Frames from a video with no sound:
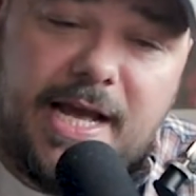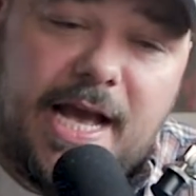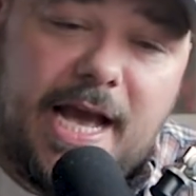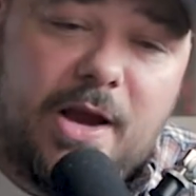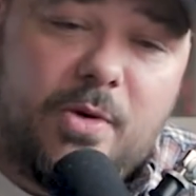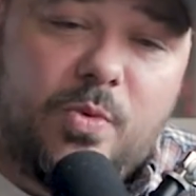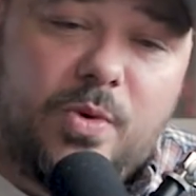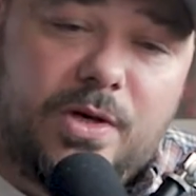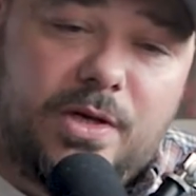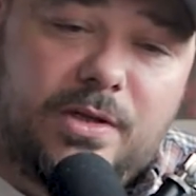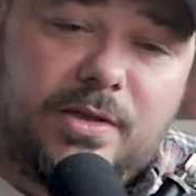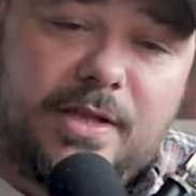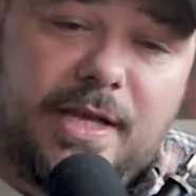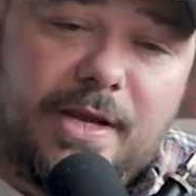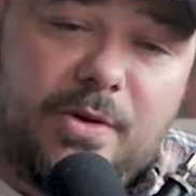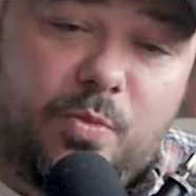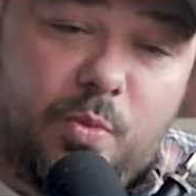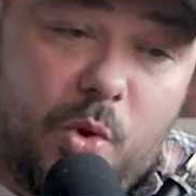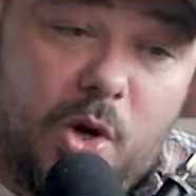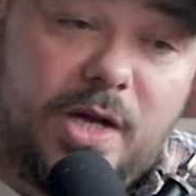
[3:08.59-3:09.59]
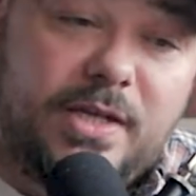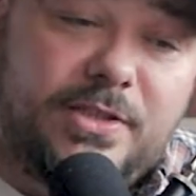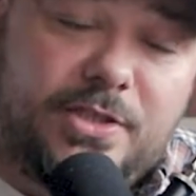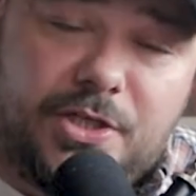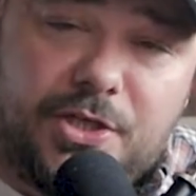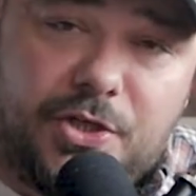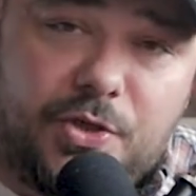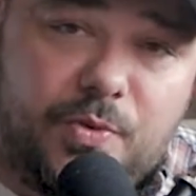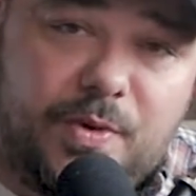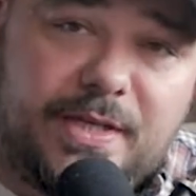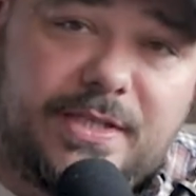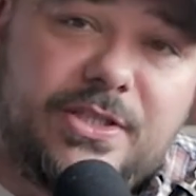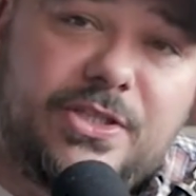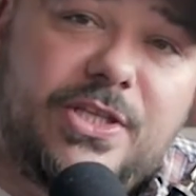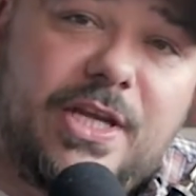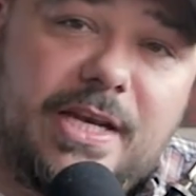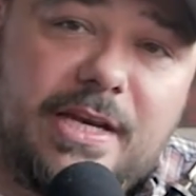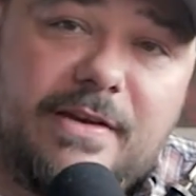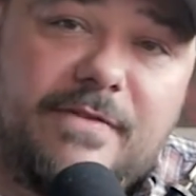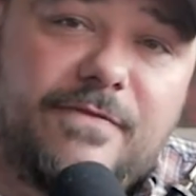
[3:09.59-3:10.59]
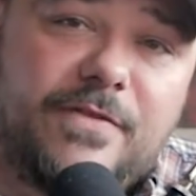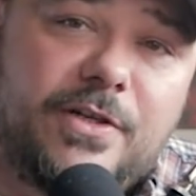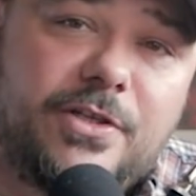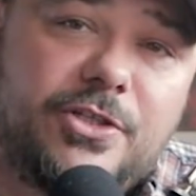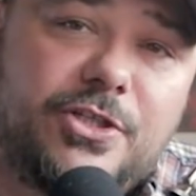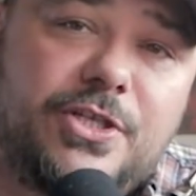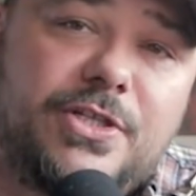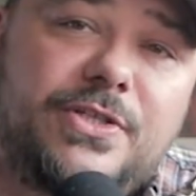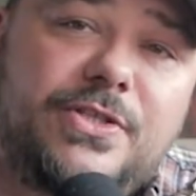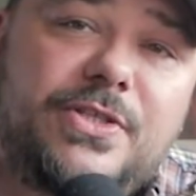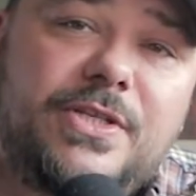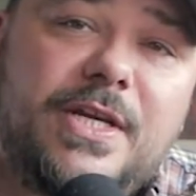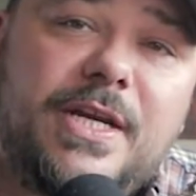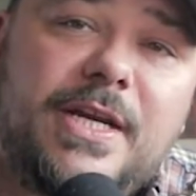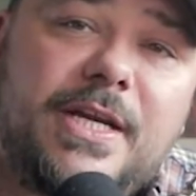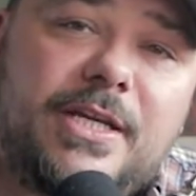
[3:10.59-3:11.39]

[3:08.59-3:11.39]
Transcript: I will and want to do extended versions,